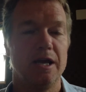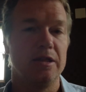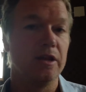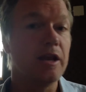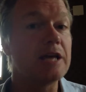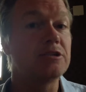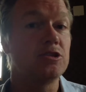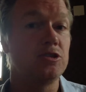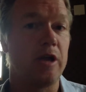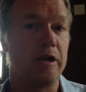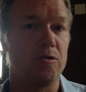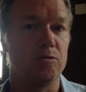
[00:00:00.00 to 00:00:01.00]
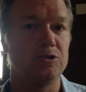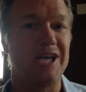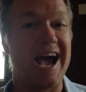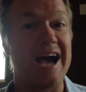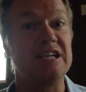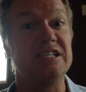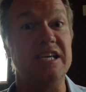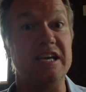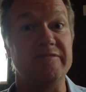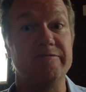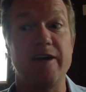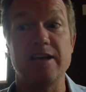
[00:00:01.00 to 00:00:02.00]
The lesser stakeholders actually
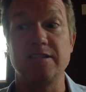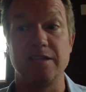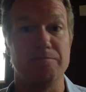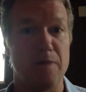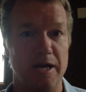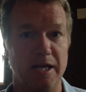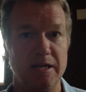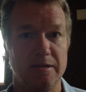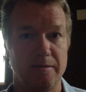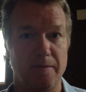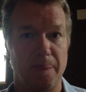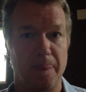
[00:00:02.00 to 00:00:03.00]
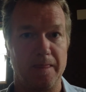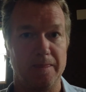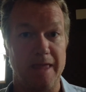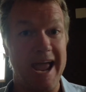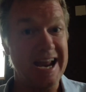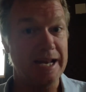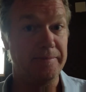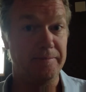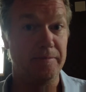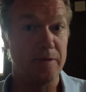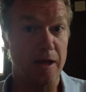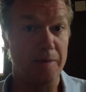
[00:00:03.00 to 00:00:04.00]
invest the money, the 80
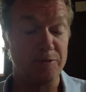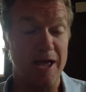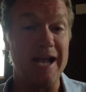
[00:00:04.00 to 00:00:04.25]
up to